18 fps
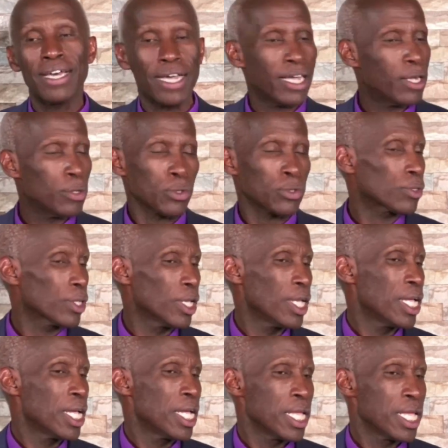house,
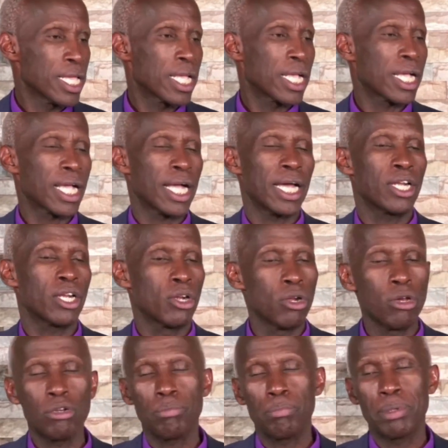he
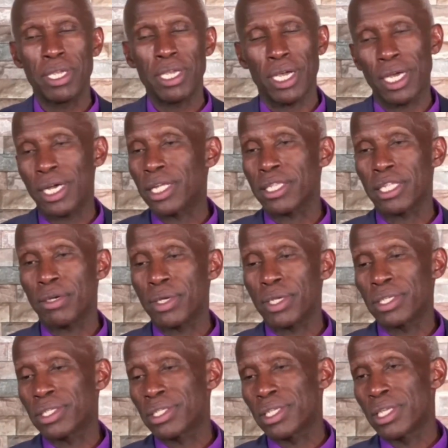cannot be
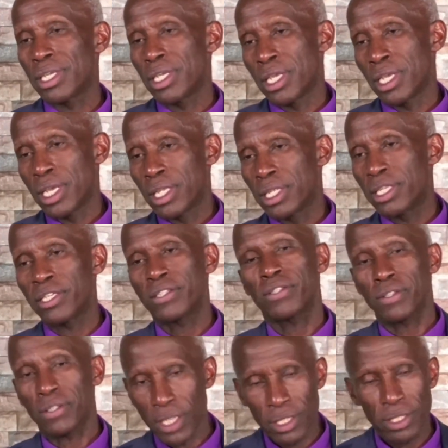otherwise. The
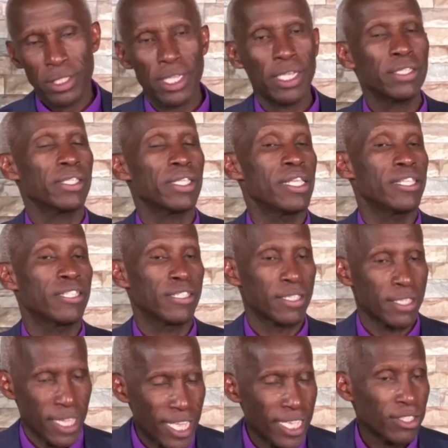status is
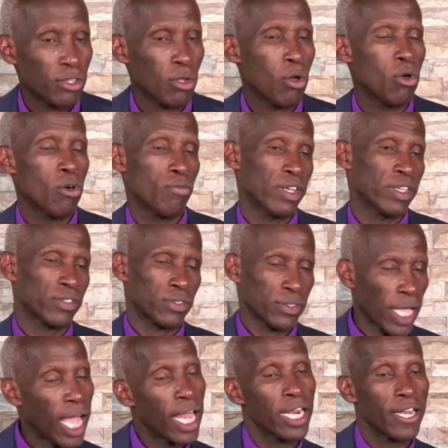that of a
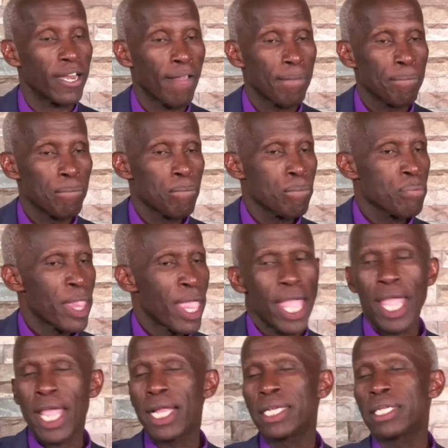son.
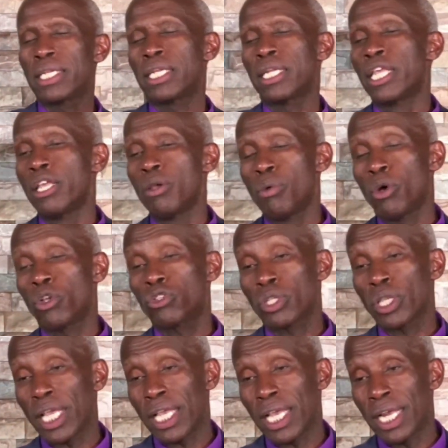And he
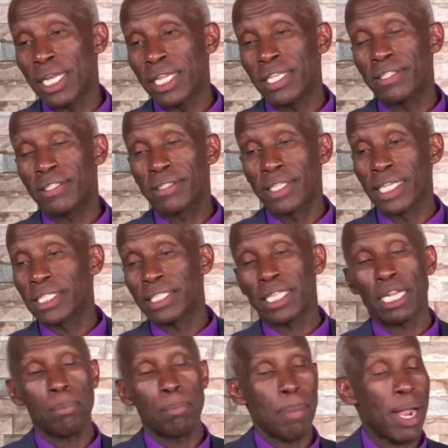was
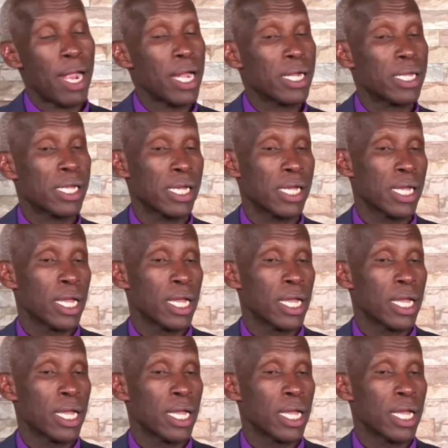restated back,